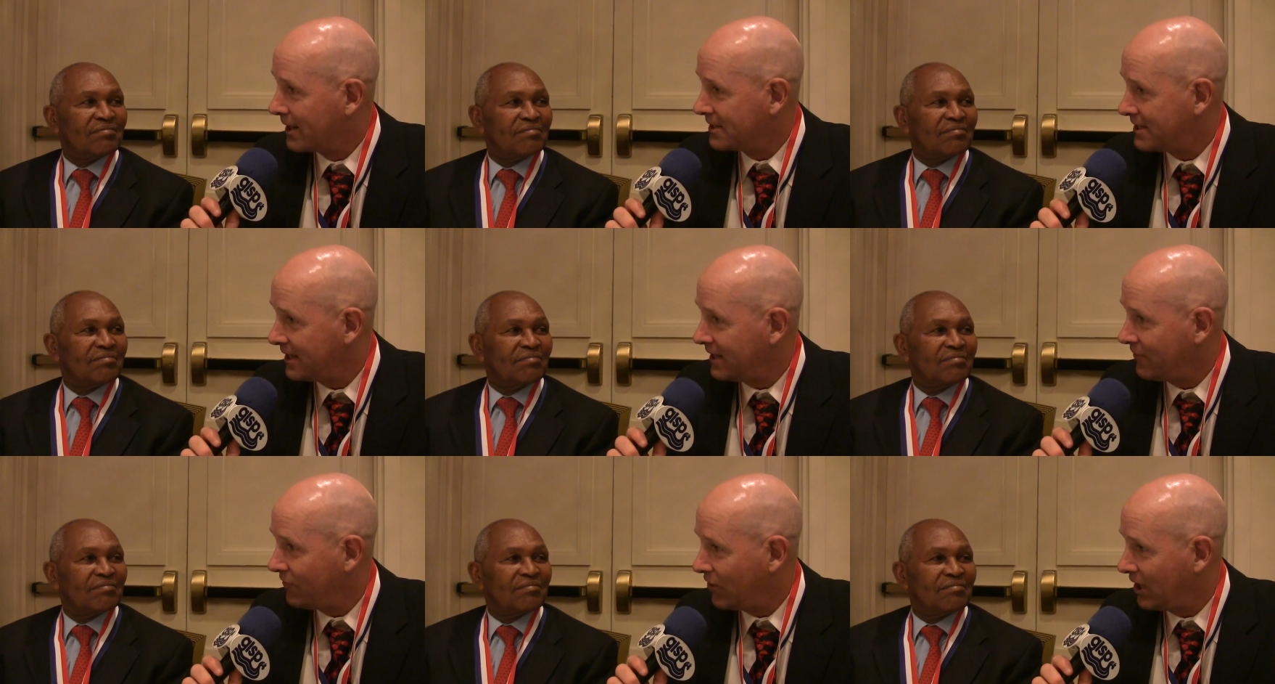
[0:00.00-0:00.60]
Speaker 1: on
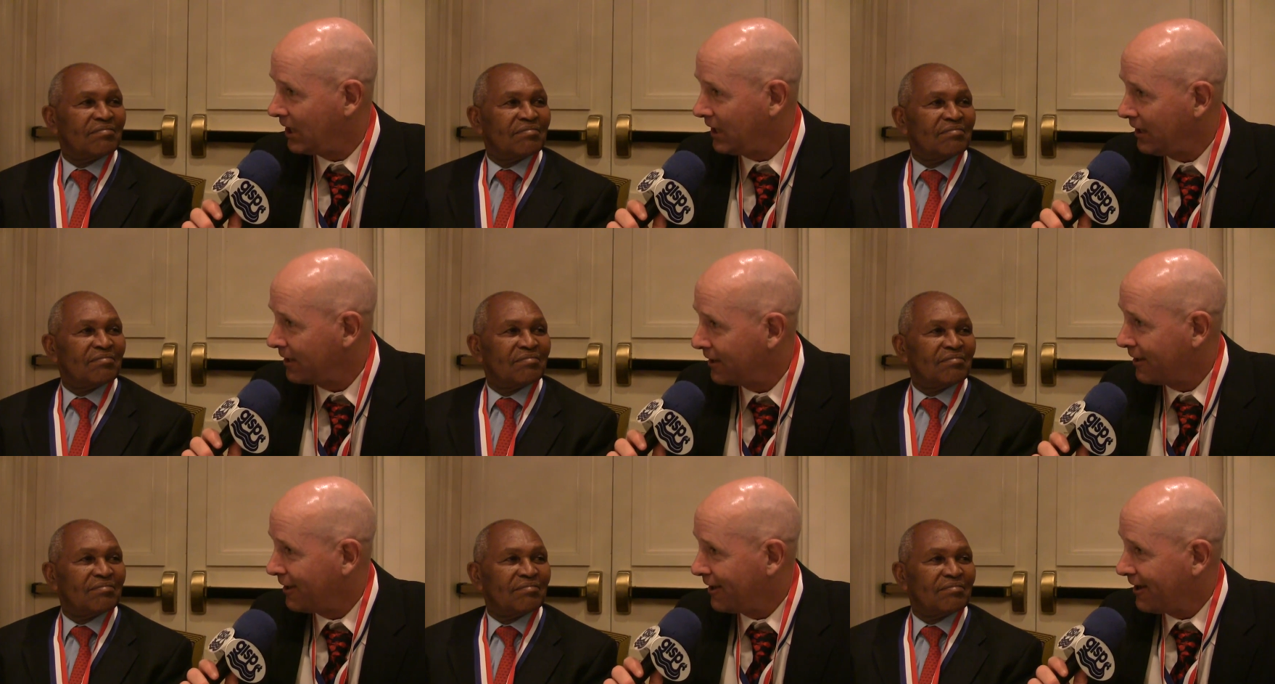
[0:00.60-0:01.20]
TV
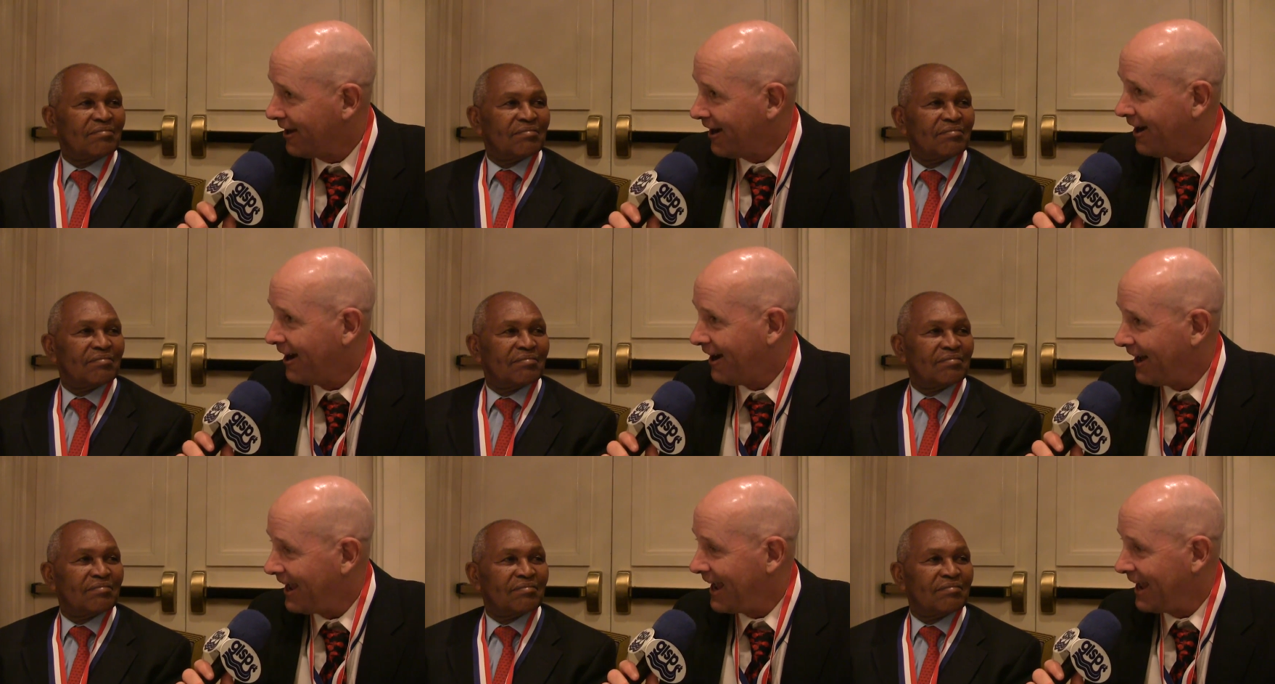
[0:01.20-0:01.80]

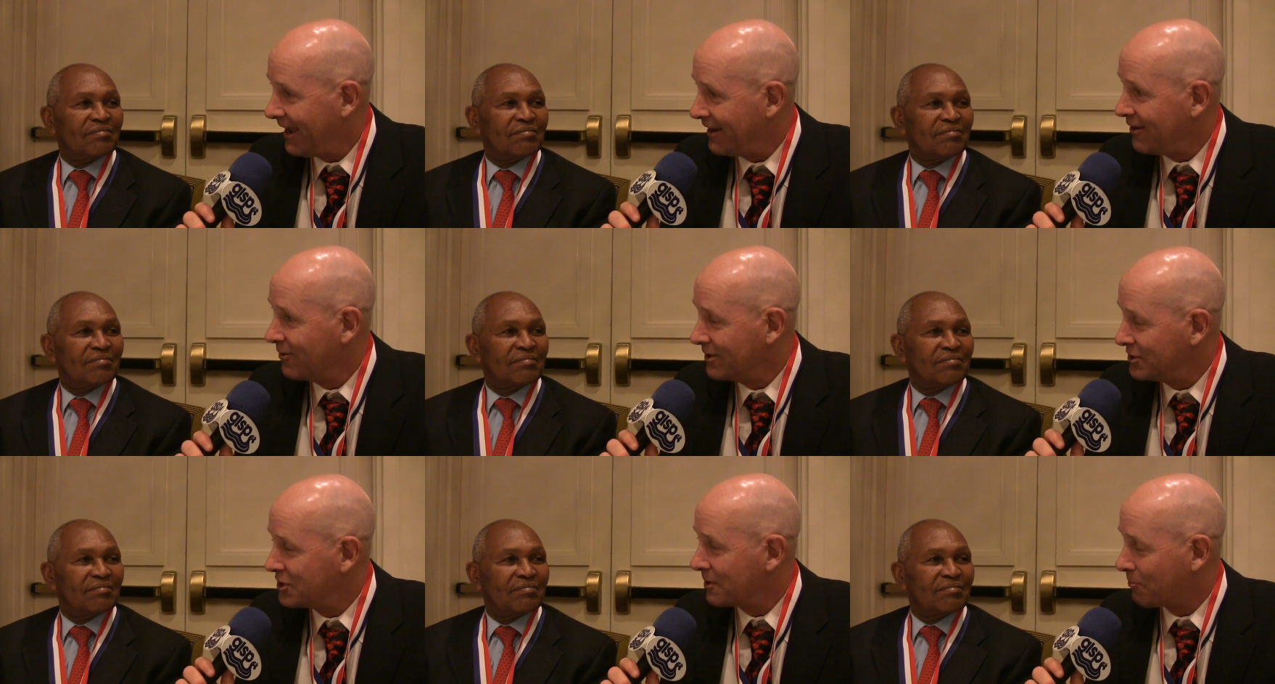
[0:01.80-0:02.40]
uh, and
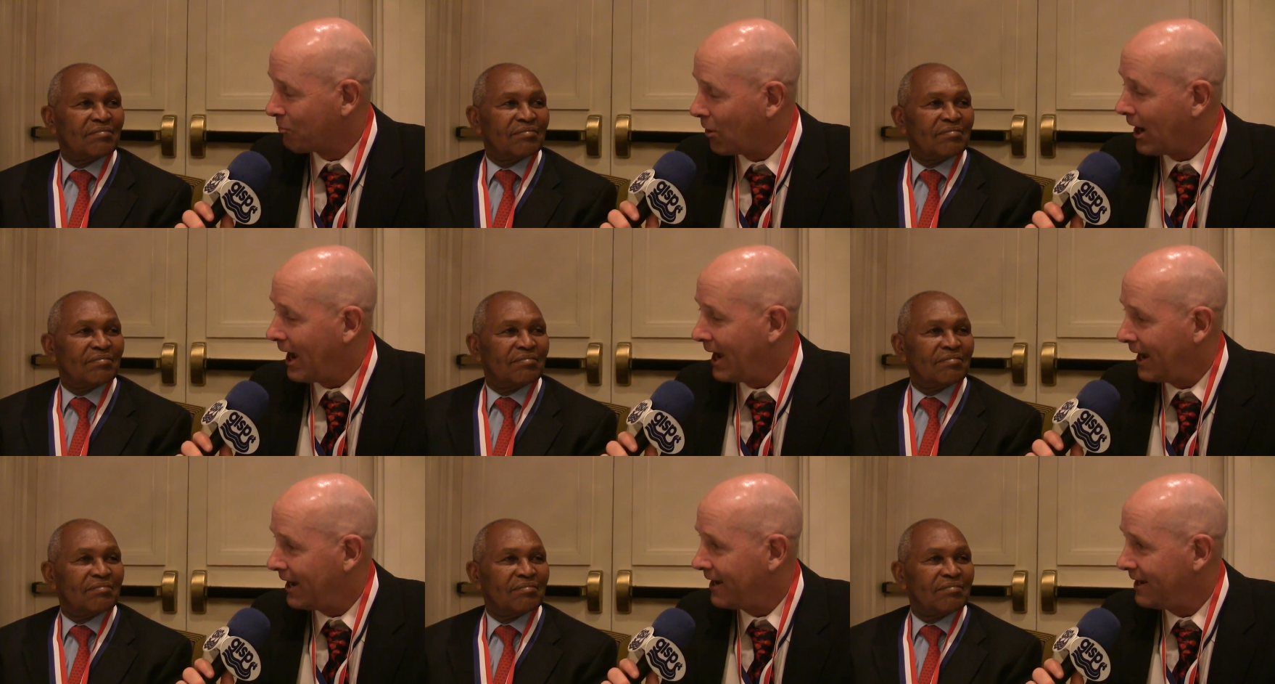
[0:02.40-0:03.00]
you and Jim
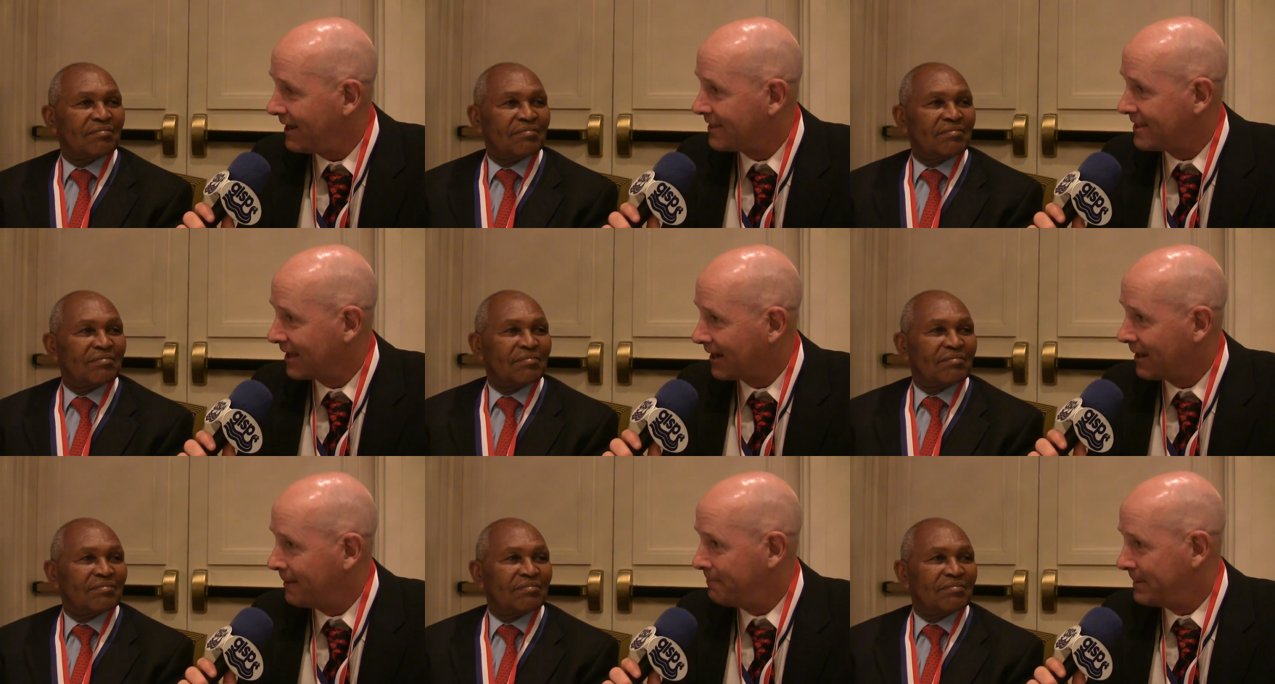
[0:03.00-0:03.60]
Ryun at
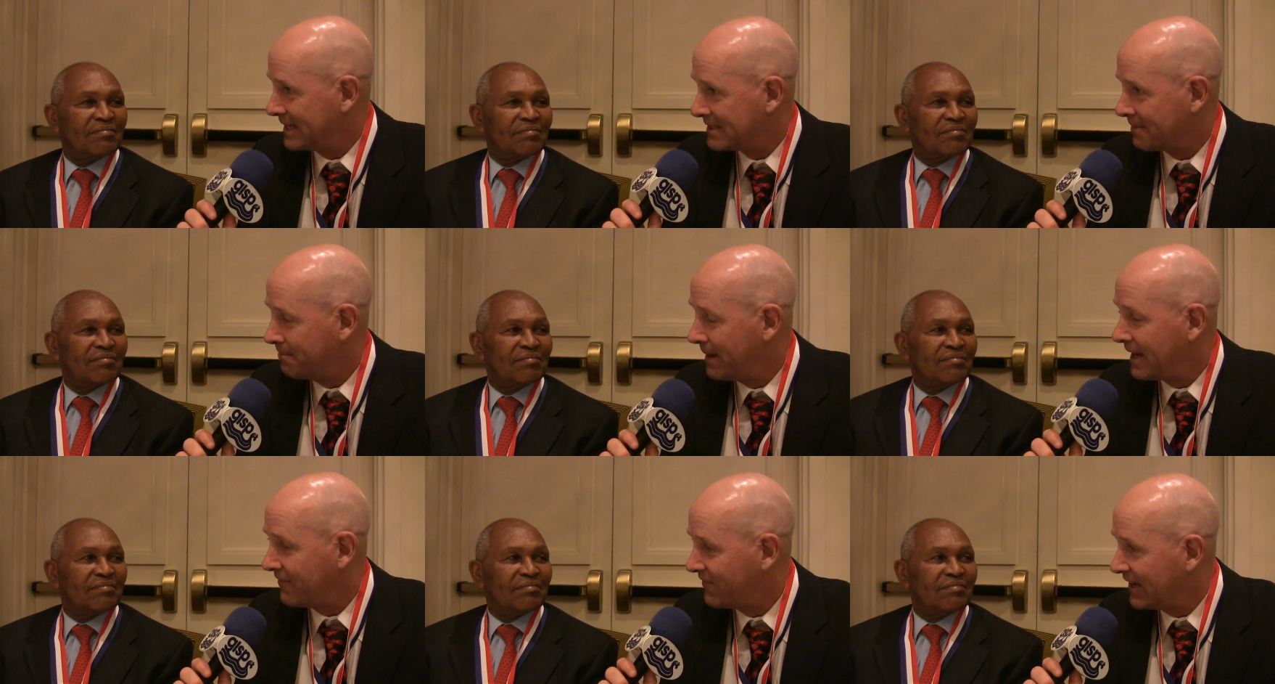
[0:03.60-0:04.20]
the Olympics
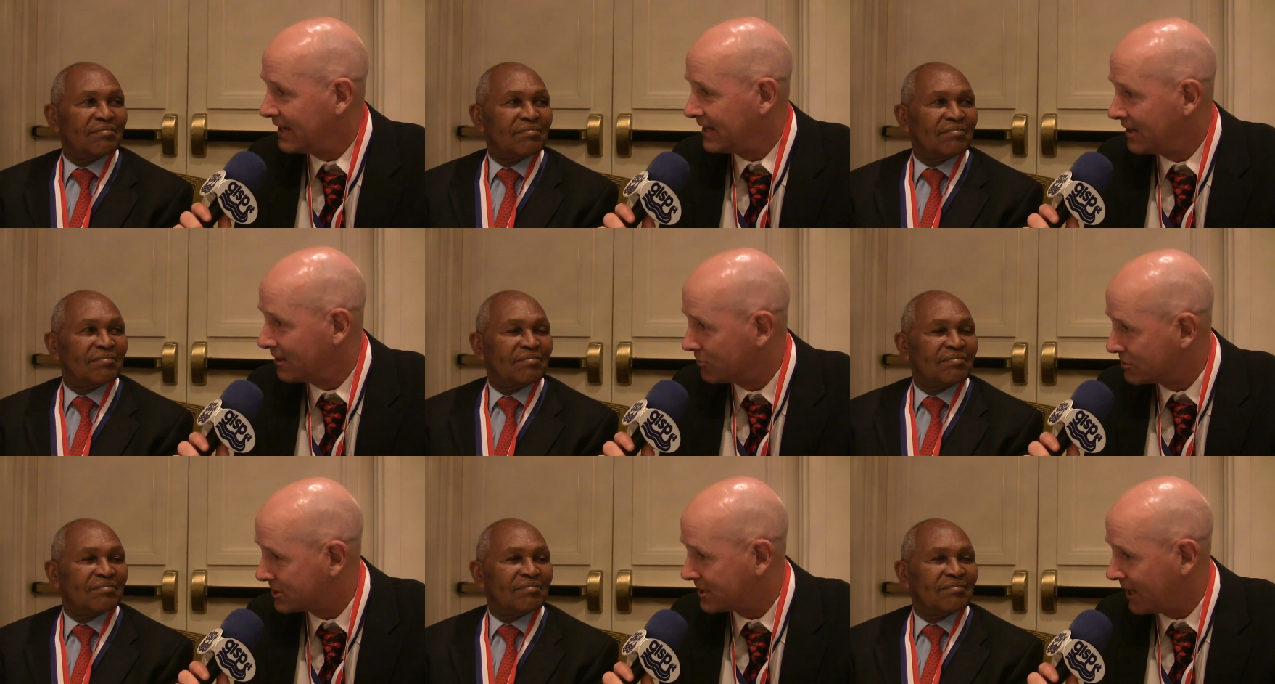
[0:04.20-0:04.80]
and many
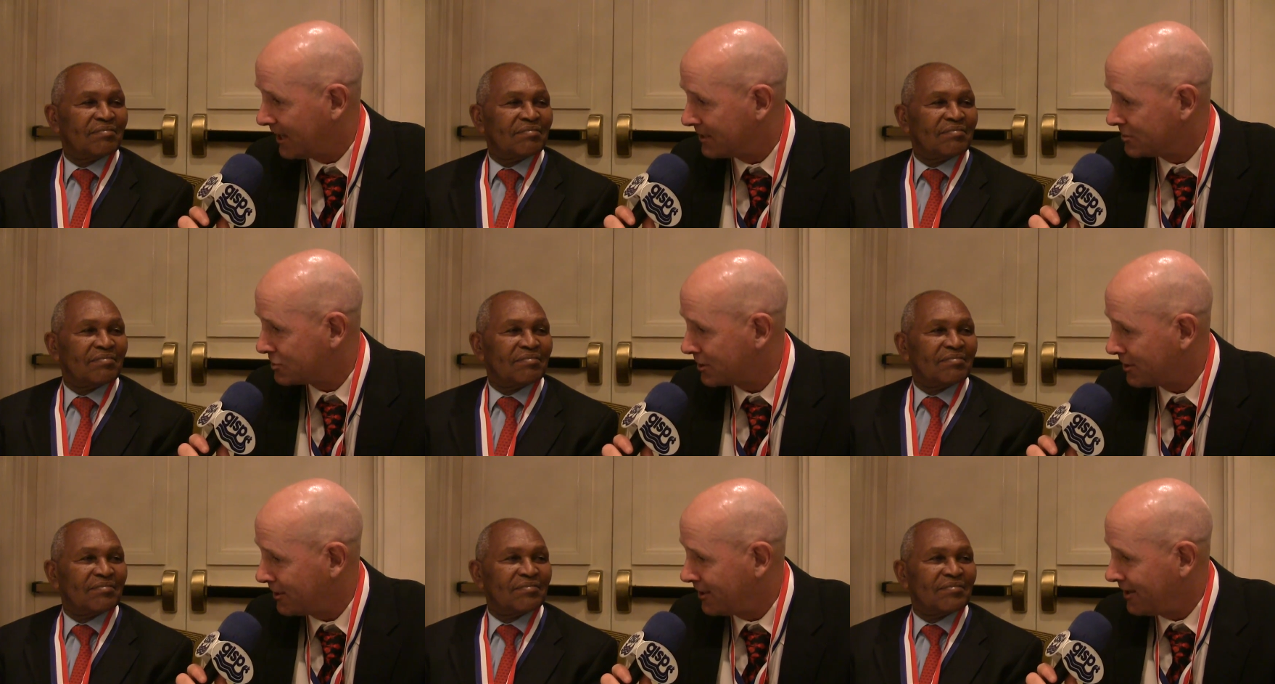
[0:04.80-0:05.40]
videos since.